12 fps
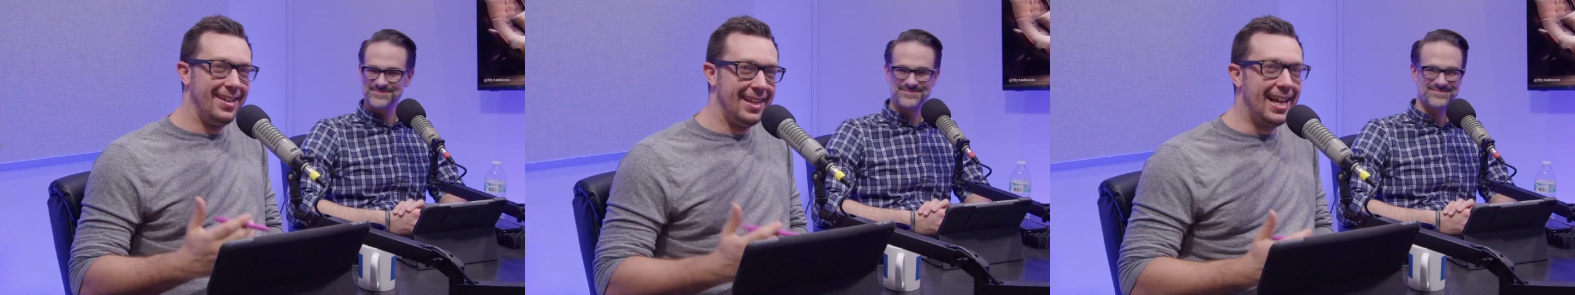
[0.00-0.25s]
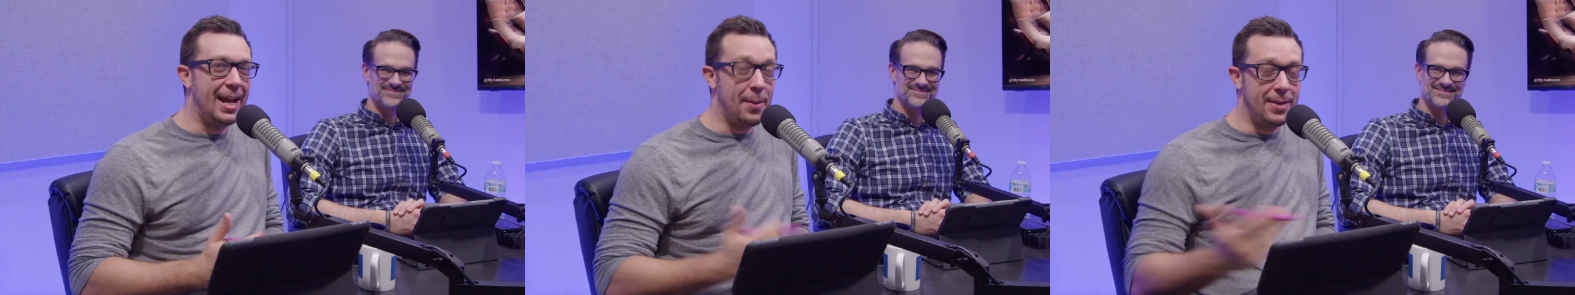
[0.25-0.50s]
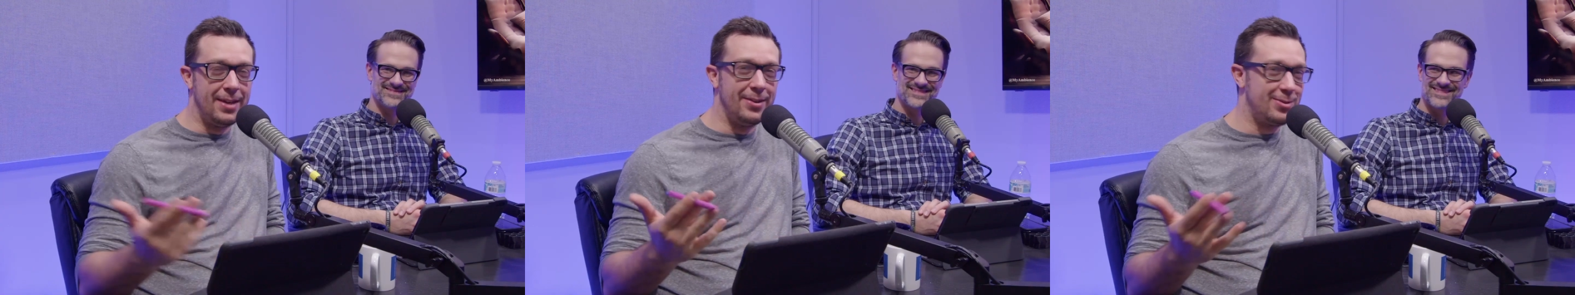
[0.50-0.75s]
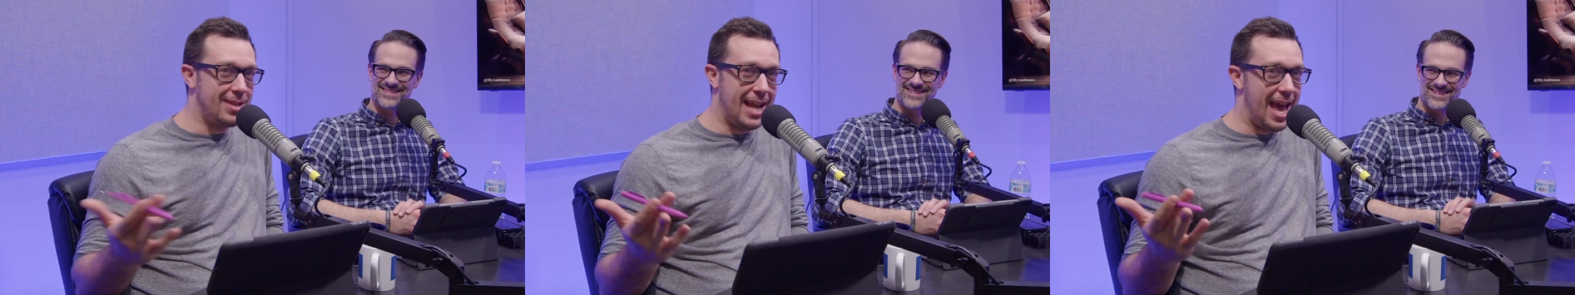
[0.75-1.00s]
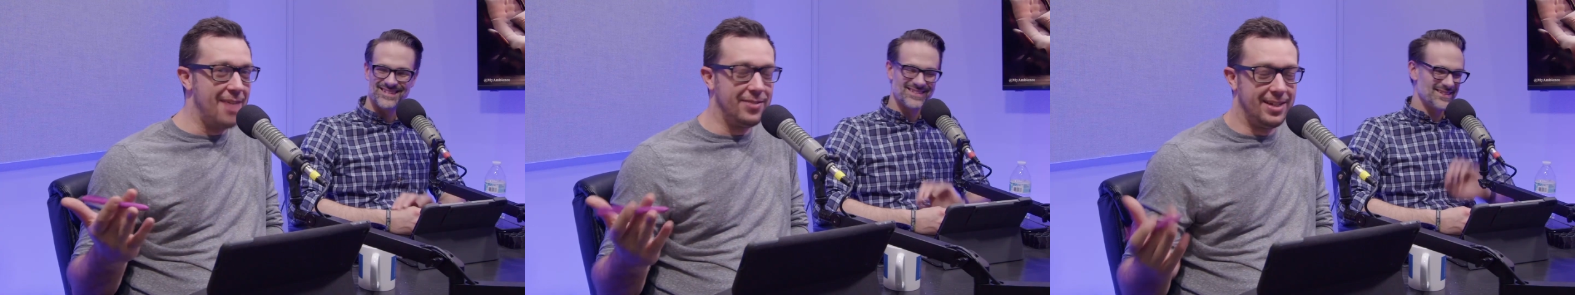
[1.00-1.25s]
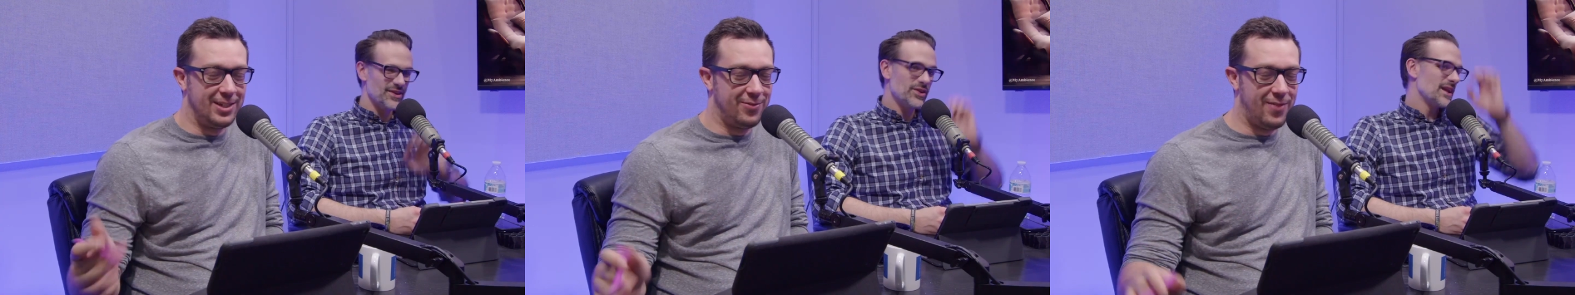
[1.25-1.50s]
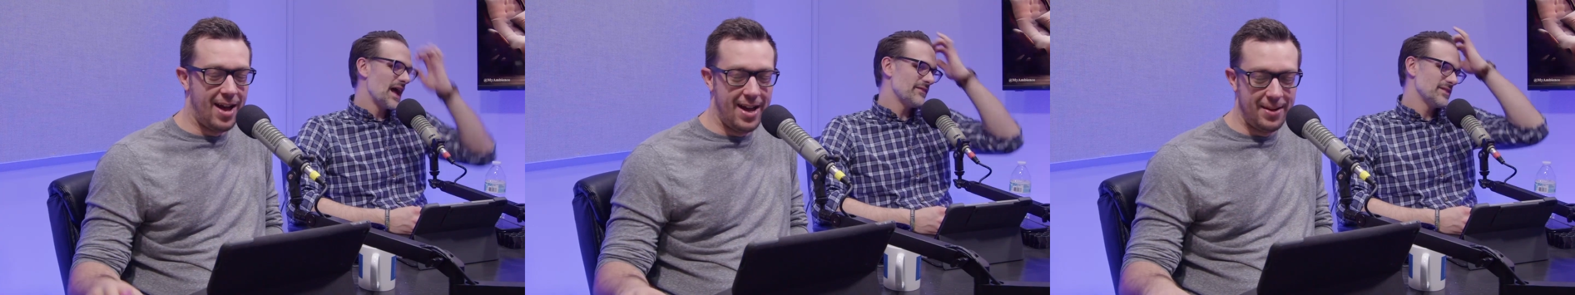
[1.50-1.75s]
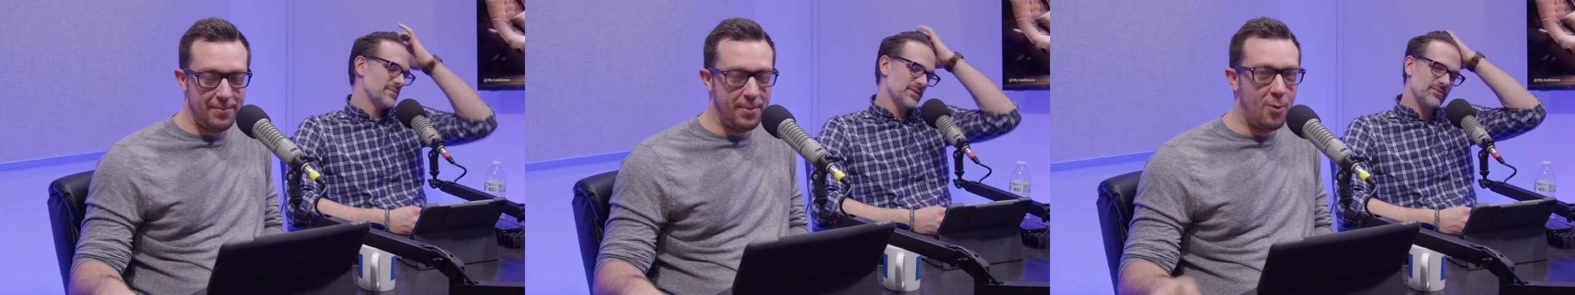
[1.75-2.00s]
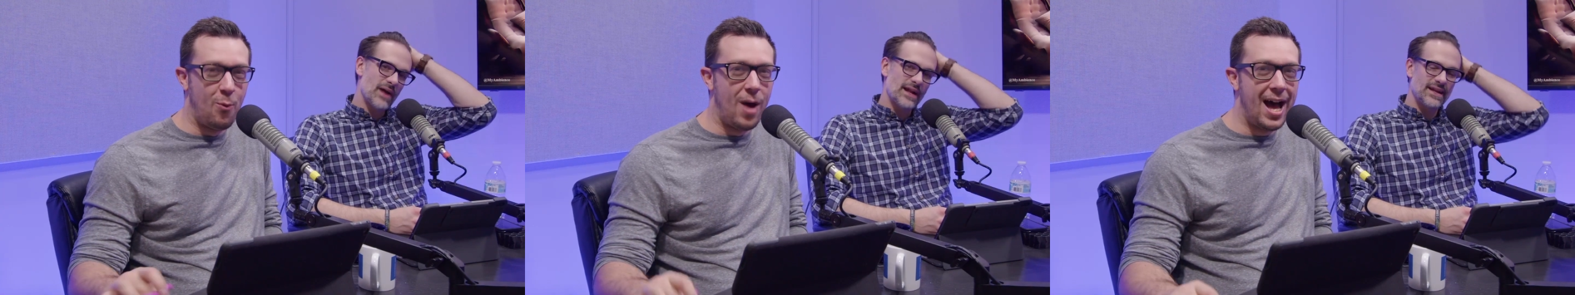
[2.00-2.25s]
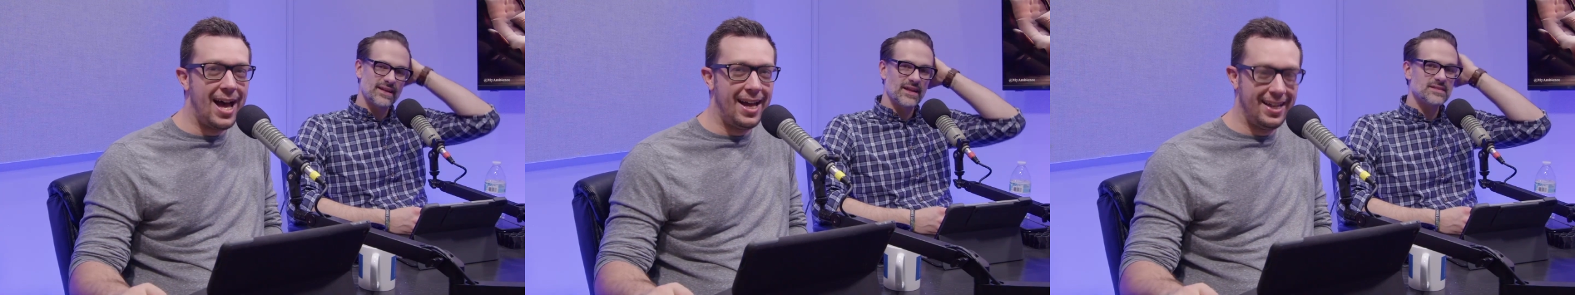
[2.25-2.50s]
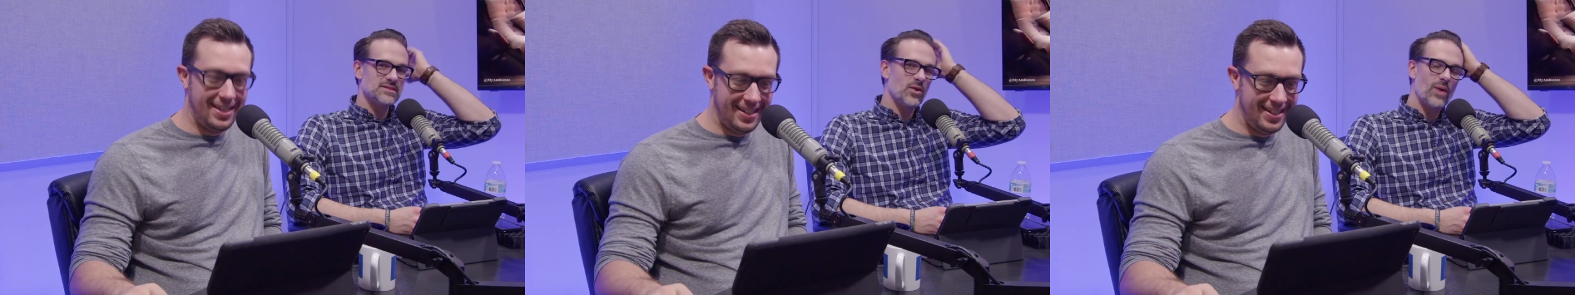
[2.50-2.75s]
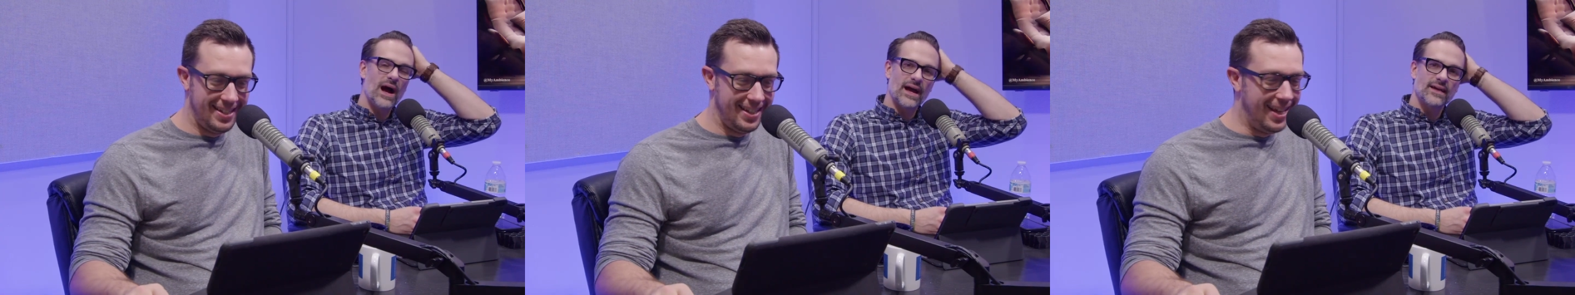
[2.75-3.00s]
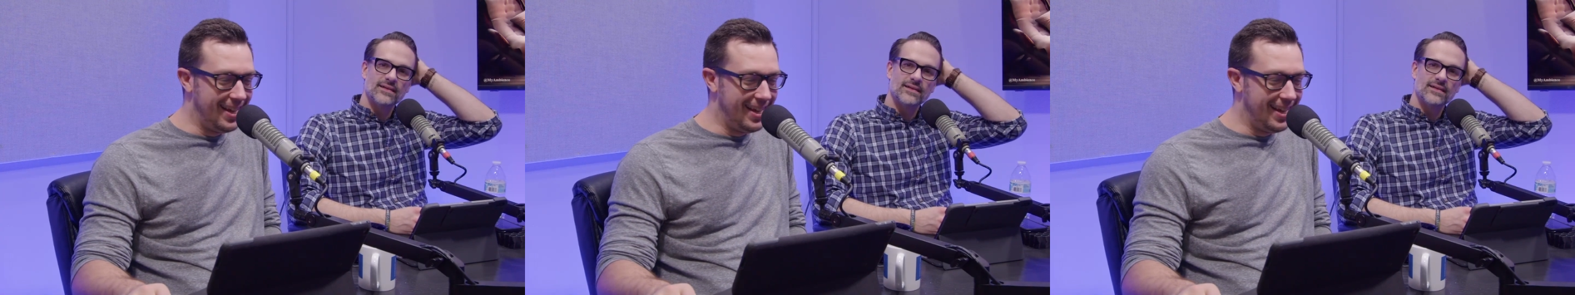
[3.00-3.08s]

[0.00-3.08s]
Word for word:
Speaker 1: like, I mean, you can have it. It's you can fine, have it, but oh, write why? in and let us know why.